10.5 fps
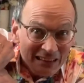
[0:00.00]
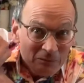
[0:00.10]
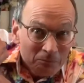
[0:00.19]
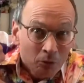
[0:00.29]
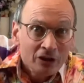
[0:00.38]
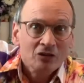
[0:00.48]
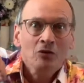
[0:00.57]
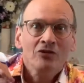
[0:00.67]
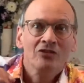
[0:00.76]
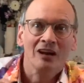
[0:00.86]
pull it to one
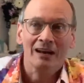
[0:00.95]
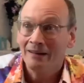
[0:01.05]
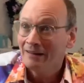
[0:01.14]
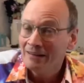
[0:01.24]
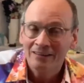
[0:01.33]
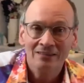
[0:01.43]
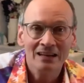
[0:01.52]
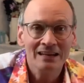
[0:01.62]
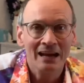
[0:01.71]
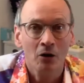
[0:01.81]
side,
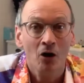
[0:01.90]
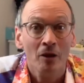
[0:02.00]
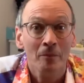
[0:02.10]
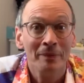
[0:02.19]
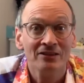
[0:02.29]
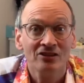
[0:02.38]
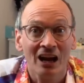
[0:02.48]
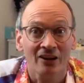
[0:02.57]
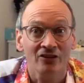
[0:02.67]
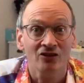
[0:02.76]
sneak out. And the big
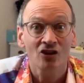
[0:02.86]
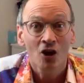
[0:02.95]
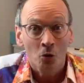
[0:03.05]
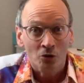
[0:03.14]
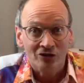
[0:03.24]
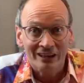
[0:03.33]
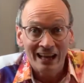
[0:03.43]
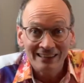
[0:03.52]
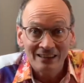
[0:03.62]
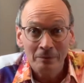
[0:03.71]
challenge was to get
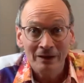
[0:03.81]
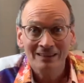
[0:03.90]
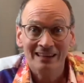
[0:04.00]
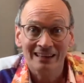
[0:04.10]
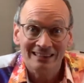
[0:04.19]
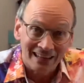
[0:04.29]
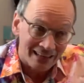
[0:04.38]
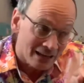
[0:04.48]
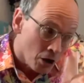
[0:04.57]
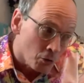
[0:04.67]
to the biscuit tin,
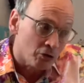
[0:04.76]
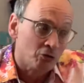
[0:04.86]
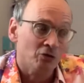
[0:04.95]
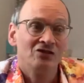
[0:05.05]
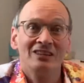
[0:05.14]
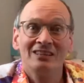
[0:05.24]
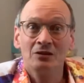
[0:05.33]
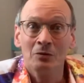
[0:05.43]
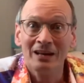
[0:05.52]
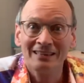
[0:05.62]
which was
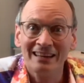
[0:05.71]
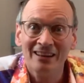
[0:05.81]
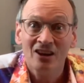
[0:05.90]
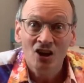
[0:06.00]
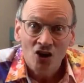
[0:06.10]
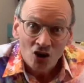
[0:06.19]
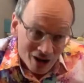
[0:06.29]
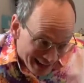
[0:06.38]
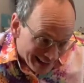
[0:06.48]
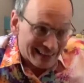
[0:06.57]
situated
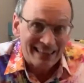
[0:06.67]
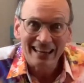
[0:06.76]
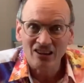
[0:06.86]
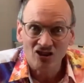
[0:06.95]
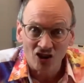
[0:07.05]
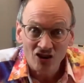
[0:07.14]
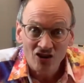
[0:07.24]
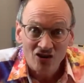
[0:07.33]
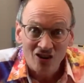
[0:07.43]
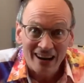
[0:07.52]
in the kitchen,
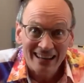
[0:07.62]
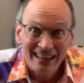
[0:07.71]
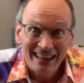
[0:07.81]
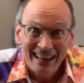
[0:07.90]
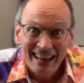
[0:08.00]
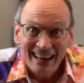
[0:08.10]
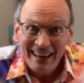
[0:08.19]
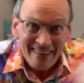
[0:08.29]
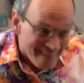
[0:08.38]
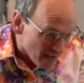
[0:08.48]
right?
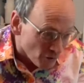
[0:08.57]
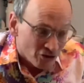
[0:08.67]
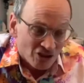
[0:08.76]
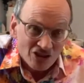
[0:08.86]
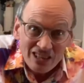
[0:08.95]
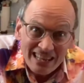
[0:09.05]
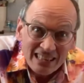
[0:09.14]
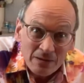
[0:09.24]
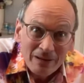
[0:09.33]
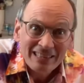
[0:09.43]
We used to sneak to the
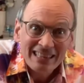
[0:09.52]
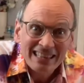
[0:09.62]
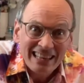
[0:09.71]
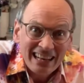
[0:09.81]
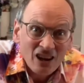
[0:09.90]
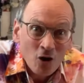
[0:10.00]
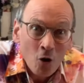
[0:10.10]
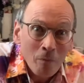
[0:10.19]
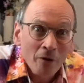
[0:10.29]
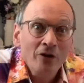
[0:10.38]
biscuit tin in a
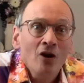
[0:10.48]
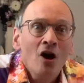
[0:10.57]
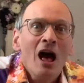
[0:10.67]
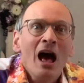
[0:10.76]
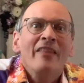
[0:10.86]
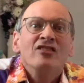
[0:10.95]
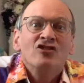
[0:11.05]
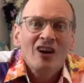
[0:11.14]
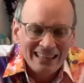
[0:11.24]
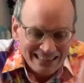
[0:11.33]
cupboard and then
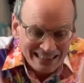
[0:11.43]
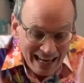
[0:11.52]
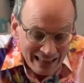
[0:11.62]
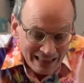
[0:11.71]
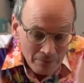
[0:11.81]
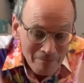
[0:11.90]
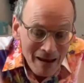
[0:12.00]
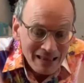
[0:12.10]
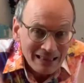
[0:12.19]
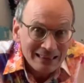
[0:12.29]
try and take the
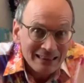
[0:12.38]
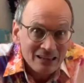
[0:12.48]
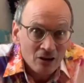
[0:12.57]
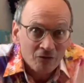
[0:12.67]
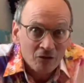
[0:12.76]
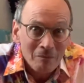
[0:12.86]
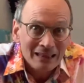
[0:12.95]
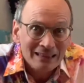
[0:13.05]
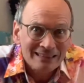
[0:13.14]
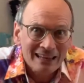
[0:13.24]
metal lid off the metal
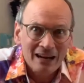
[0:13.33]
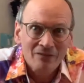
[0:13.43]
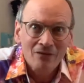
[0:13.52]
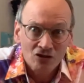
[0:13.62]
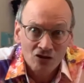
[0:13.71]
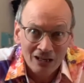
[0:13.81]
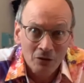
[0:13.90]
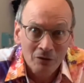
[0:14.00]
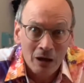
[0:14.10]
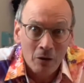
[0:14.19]
tin. Have you ever tried doing
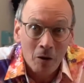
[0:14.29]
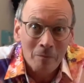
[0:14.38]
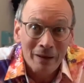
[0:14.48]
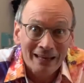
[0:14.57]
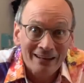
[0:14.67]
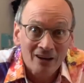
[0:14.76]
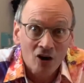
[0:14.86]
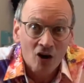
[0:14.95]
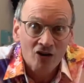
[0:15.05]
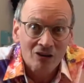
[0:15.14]
that without making a noise, without